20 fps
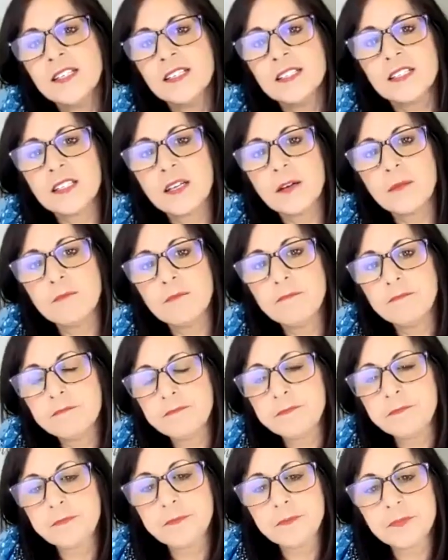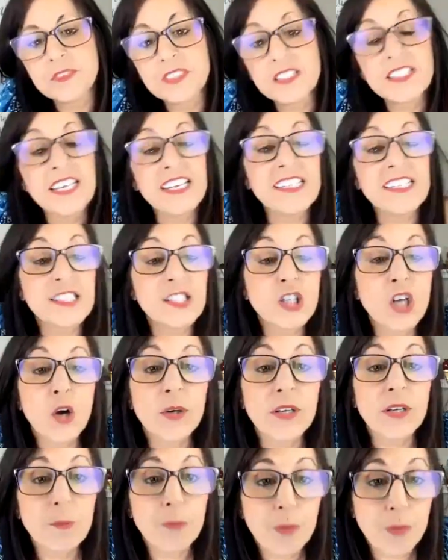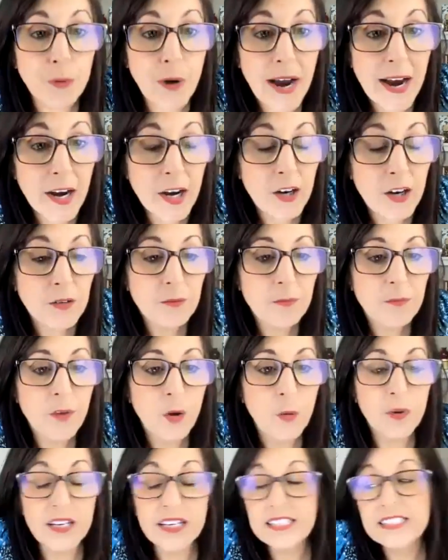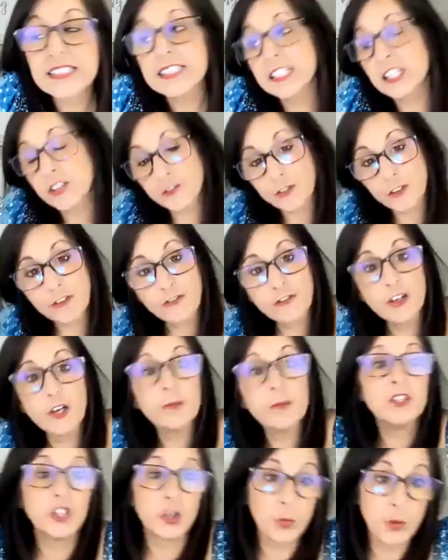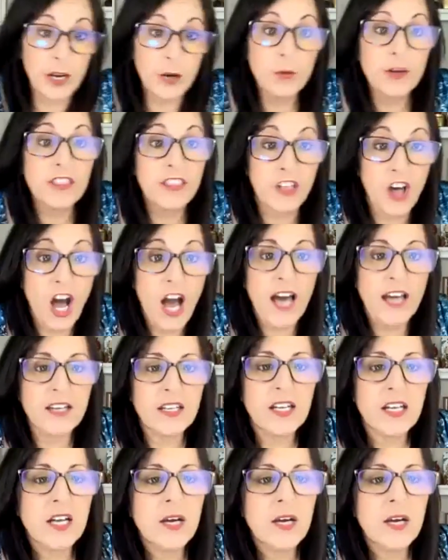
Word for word: some seeds sown in prayer that we didn't see the fulfillment the way we thought.